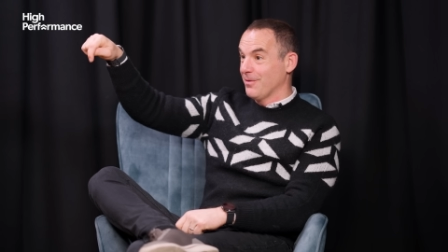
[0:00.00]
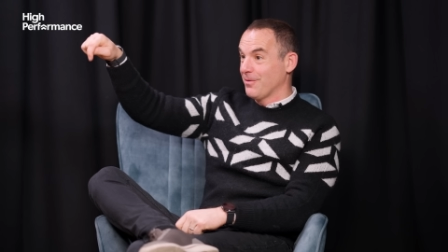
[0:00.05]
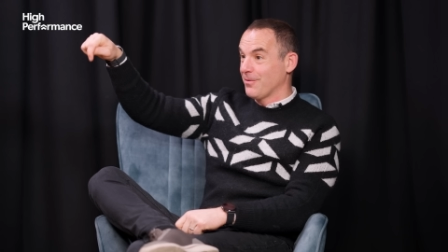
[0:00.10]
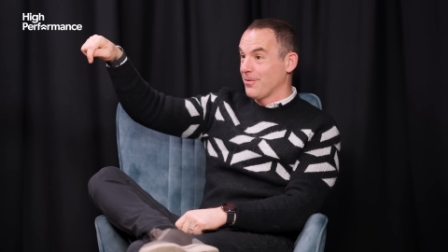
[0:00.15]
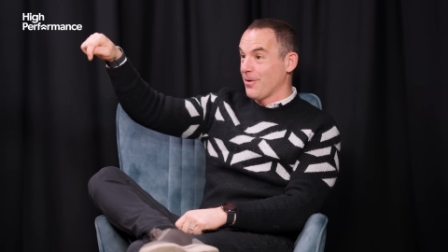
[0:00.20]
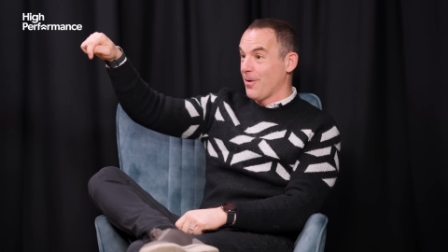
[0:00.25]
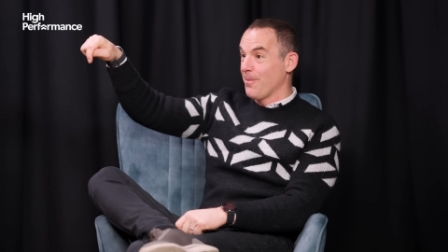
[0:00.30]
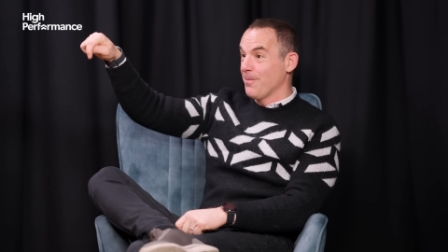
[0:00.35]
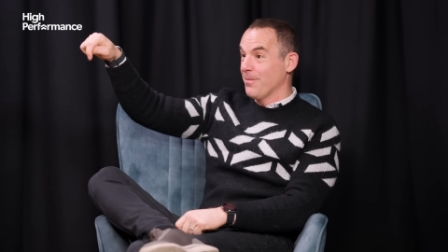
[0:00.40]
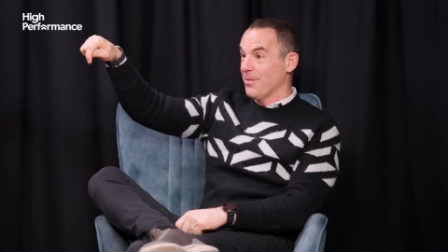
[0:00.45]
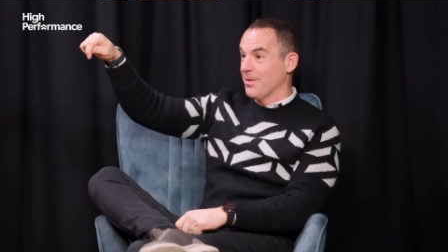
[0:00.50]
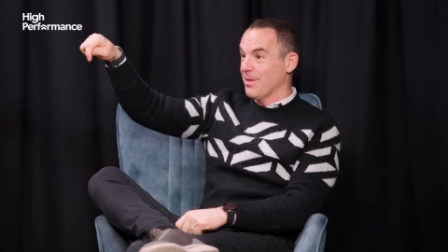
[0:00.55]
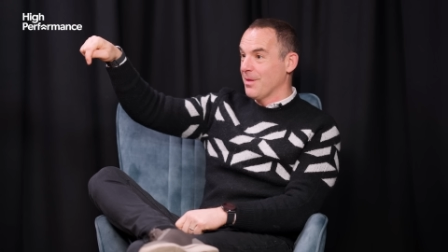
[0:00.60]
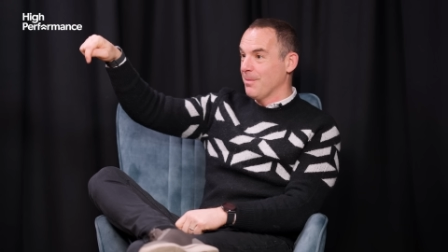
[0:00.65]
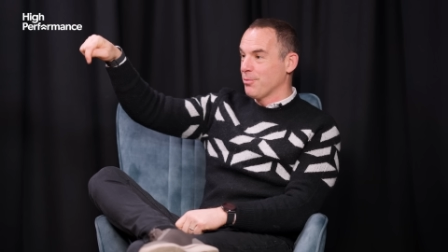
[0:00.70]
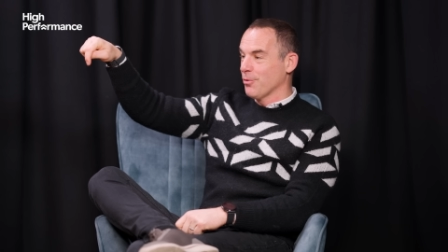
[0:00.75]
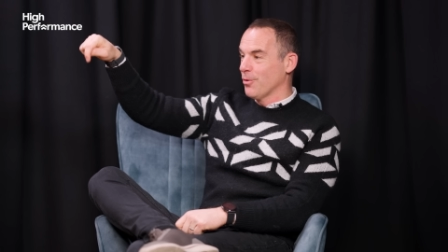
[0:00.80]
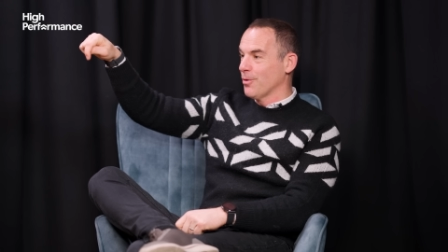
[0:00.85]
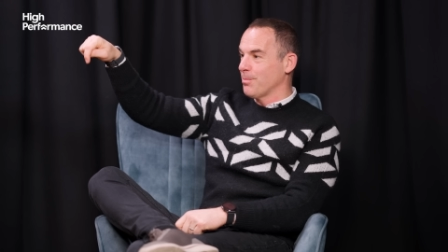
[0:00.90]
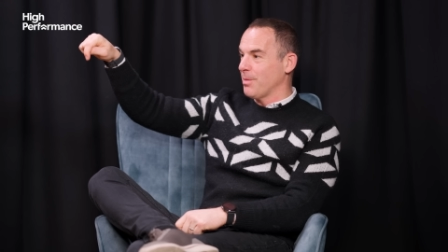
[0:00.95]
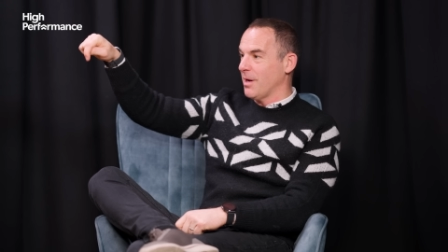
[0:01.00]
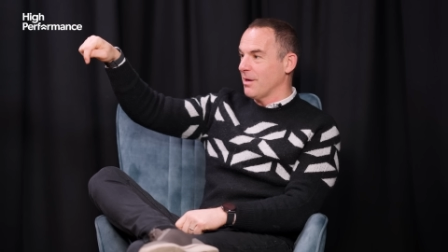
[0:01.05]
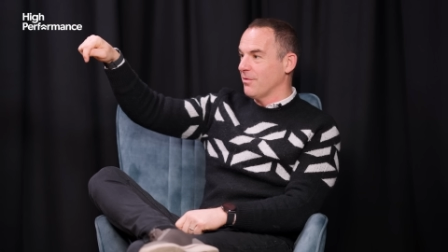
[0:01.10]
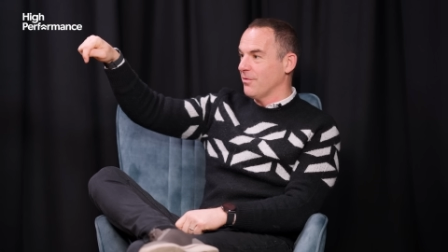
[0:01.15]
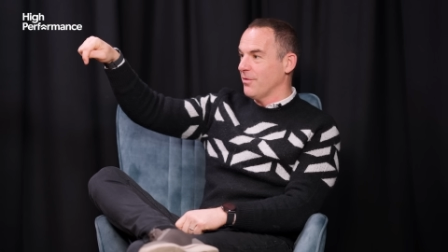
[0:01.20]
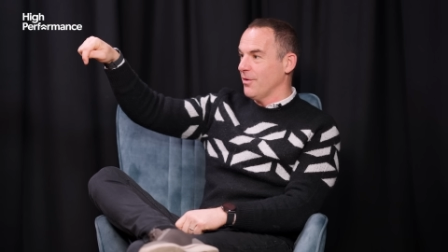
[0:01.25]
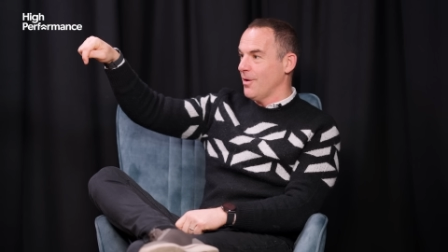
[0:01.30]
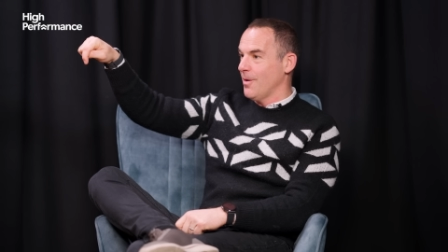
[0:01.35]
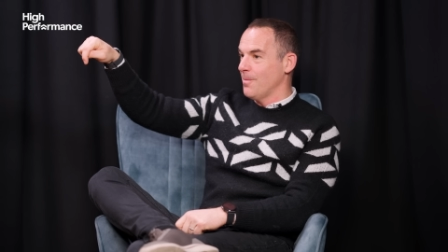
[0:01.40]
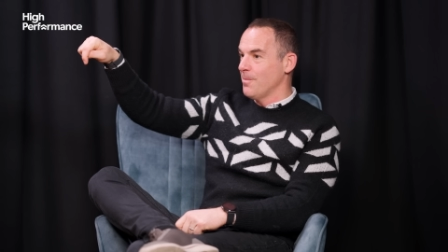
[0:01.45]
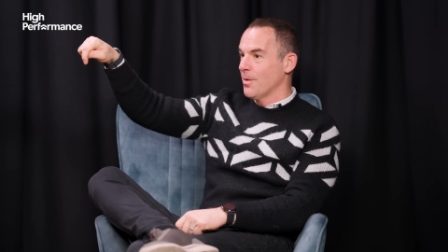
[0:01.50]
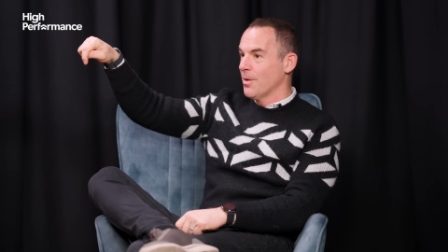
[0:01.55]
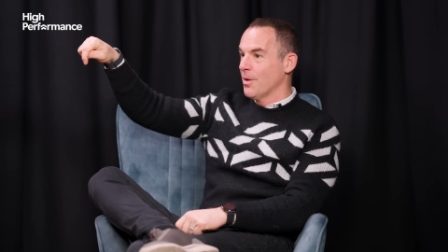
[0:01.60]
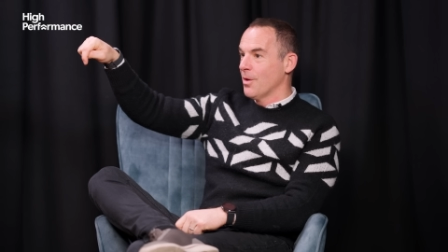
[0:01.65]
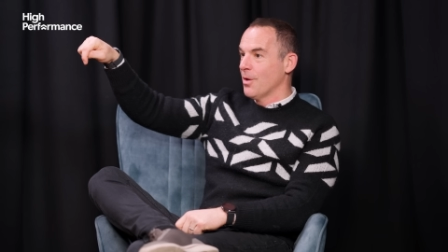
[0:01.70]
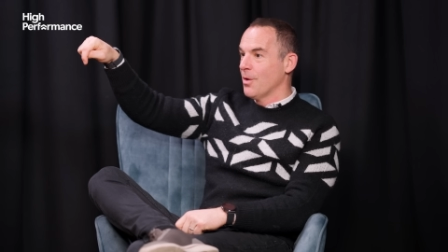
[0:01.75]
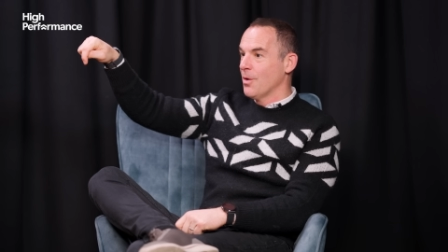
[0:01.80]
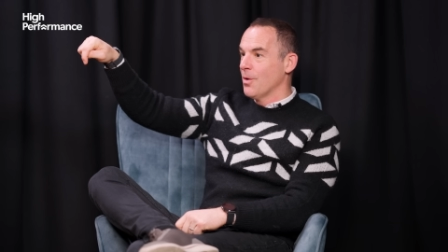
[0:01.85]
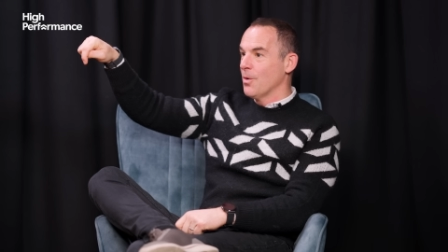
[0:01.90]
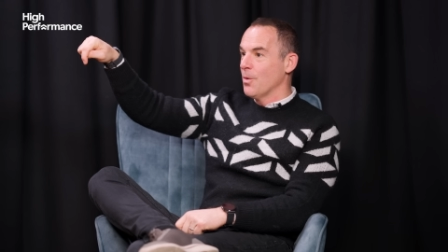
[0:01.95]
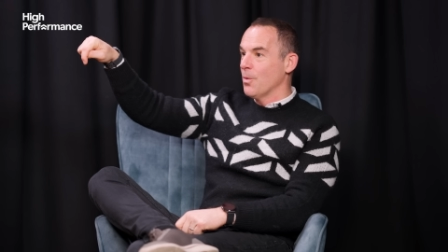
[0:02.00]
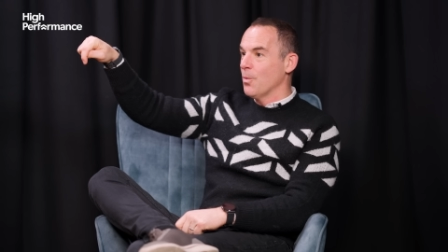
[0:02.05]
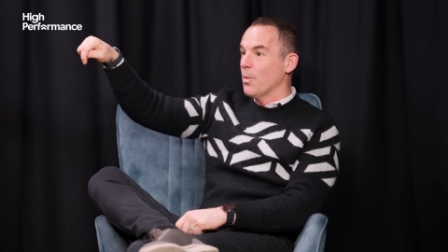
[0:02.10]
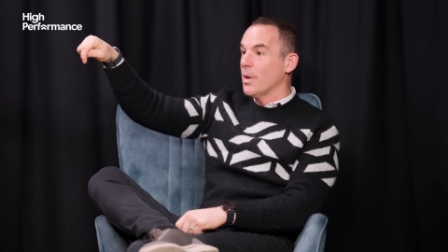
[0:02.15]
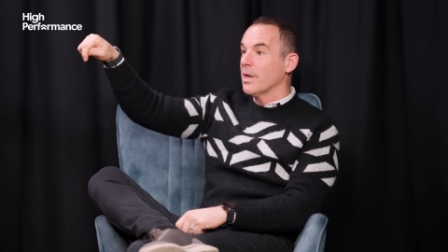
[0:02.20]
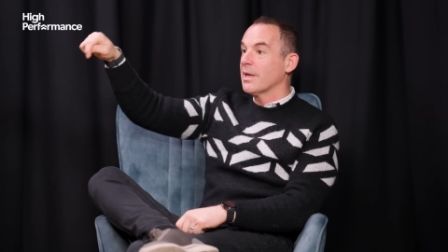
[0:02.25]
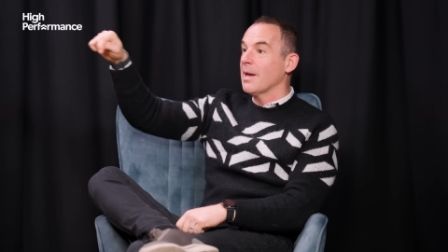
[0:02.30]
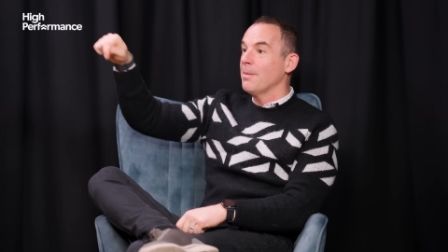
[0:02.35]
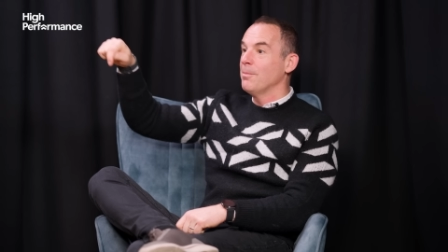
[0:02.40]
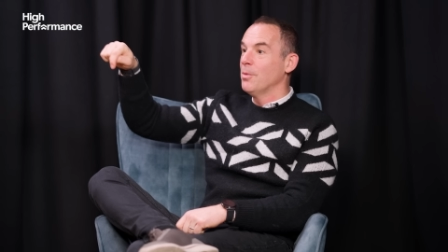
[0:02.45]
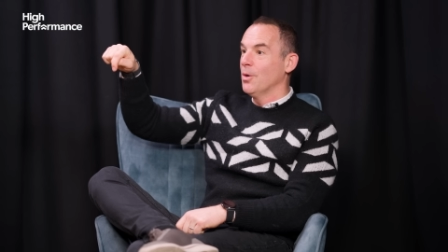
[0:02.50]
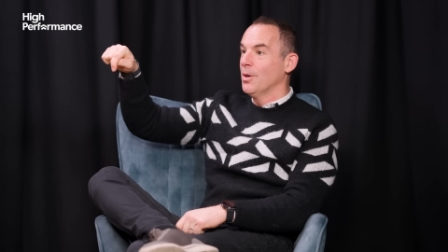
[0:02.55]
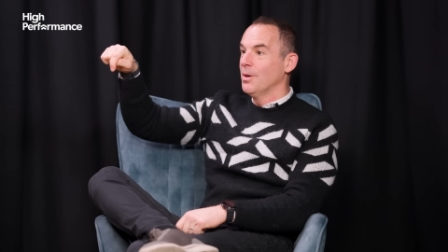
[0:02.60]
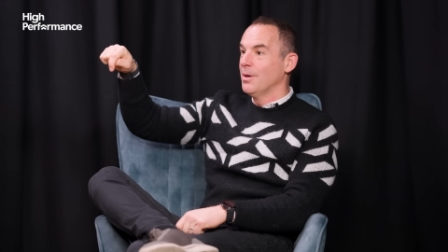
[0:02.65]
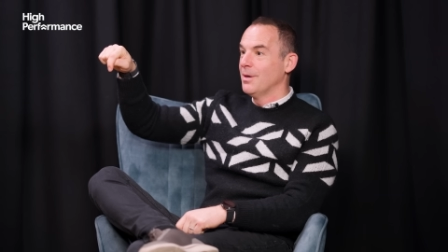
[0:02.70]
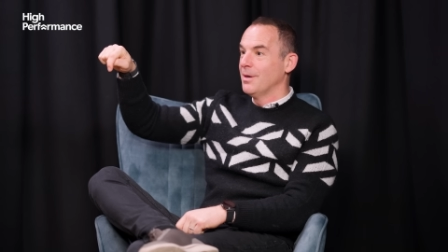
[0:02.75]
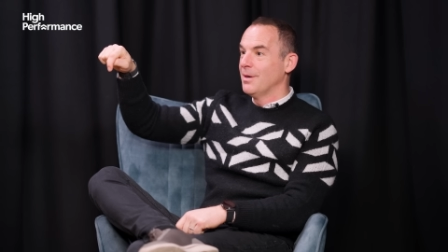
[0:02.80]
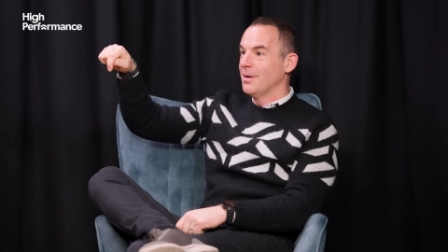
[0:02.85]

from the broadband firm, we'd get more.